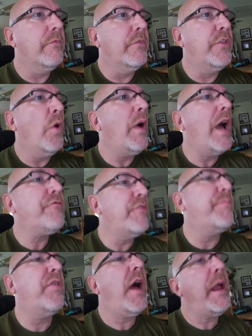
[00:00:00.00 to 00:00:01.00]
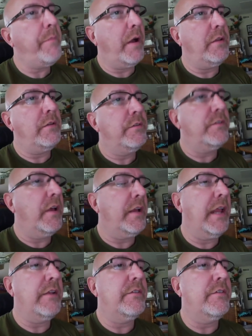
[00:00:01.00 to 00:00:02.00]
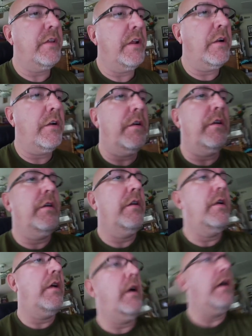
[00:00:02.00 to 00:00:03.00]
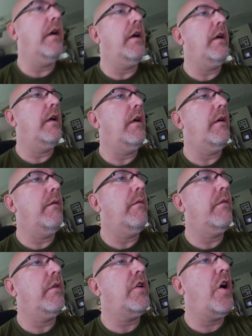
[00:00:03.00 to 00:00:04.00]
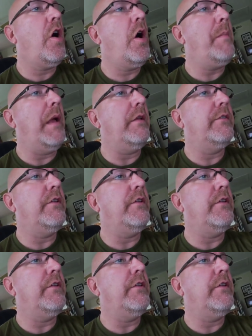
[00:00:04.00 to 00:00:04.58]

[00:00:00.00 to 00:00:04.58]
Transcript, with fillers: don't have reply buttons against their uh, comment.